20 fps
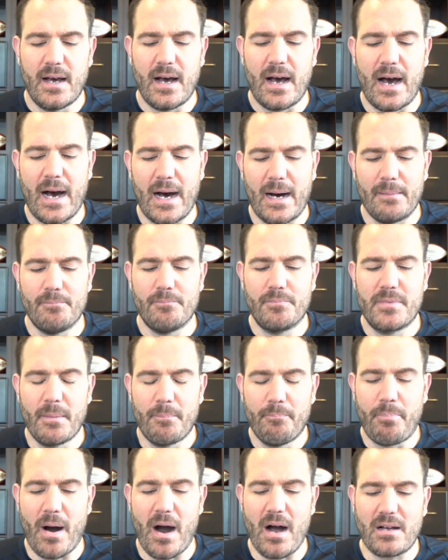Um,
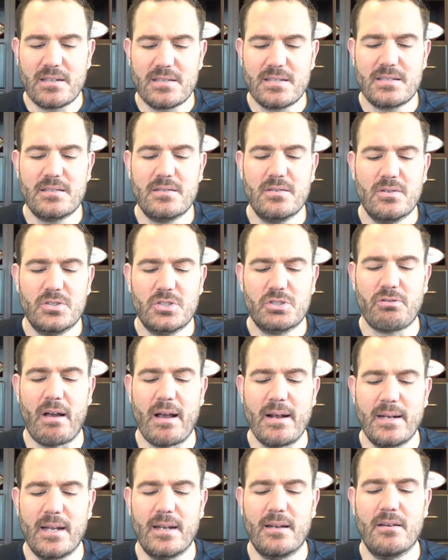the Bucks
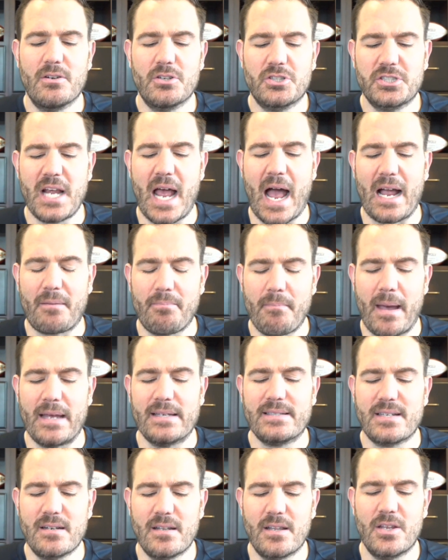traded Shaq
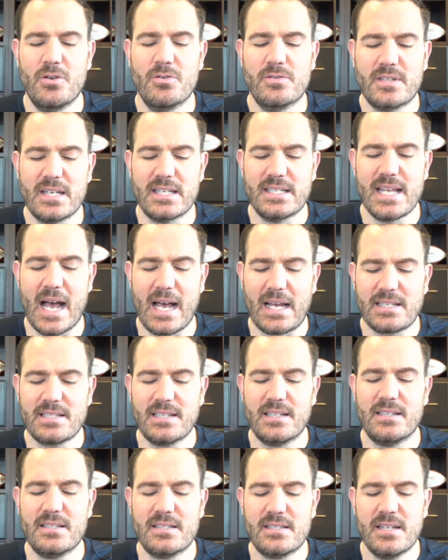Mason to the Houston
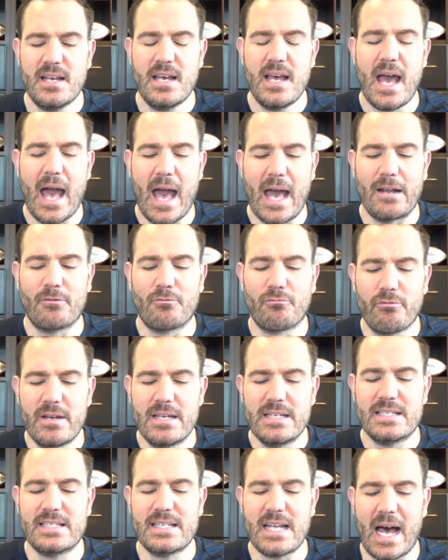Texans and
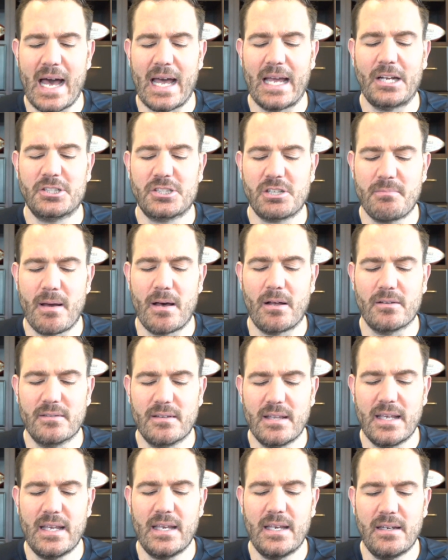re-signed Jamel
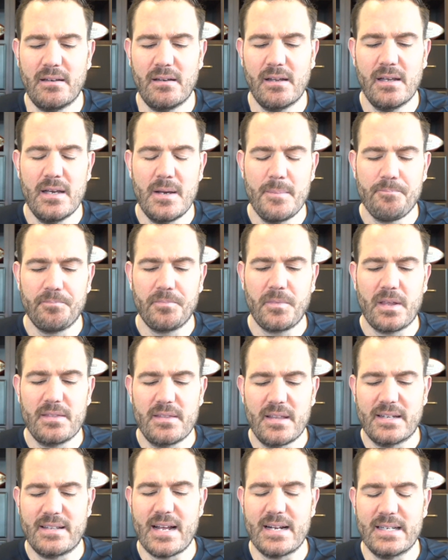Dean
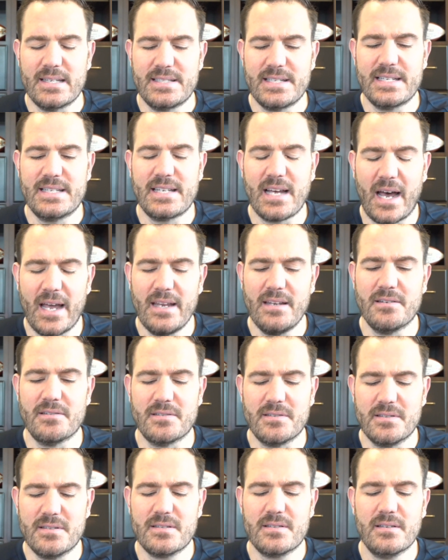the Tennessee
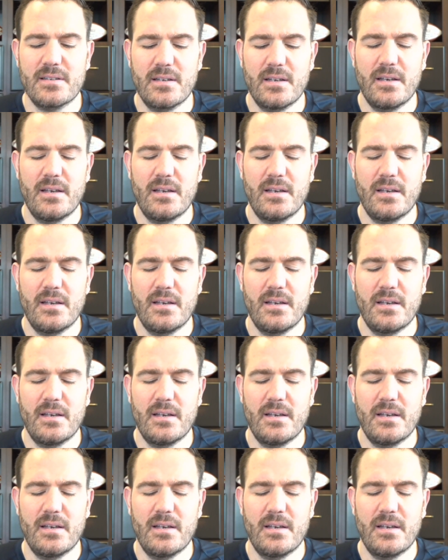Titans